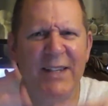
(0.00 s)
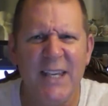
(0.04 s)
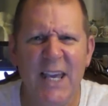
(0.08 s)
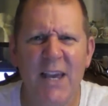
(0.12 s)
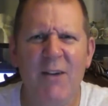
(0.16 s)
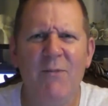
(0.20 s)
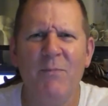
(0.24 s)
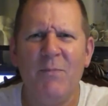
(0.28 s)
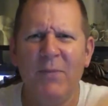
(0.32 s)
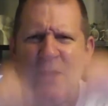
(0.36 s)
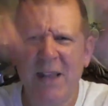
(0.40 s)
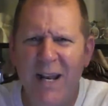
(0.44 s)

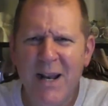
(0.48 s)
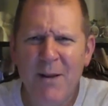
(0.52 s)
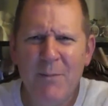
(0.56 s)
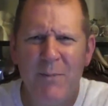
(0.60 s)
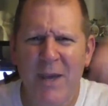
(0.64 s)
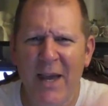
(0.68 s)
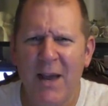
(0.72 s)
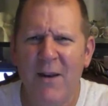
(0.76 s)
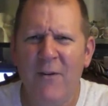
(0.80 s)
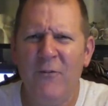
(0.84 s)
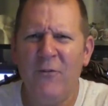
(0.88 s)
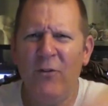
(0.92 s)
Give them, let them
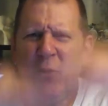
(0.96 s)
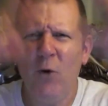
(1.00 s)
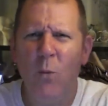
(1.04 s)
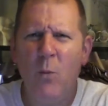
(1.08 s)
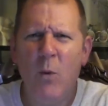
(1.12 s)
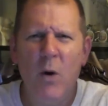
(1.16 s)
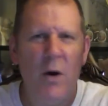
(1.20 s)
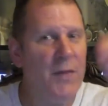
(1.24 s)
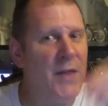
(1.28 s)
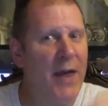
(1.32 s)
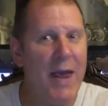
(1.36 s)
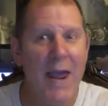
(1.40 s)
get a few
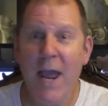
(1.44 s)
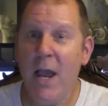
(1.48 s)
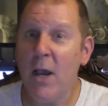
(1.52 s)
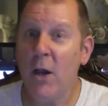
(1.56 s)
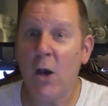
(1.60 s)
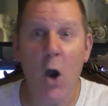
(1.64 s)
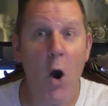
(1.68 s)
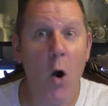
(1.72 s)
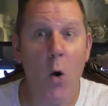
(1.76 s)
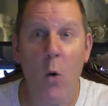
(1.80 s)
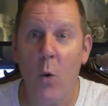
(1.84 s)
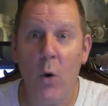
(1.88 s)
more. They ain't
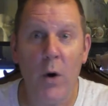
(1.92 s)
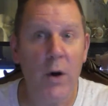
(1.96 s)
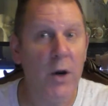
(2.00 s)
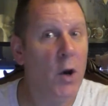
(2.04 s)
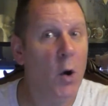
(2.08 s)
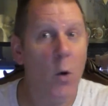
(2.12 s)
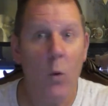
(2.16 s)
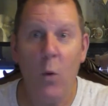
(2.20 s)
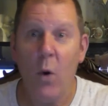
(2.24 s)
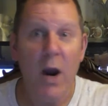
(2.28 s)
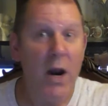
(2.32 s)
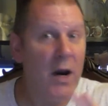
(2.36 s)
going
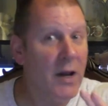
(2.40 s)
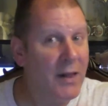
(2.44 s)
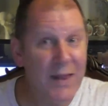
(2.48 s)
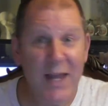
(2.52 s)
nowhere.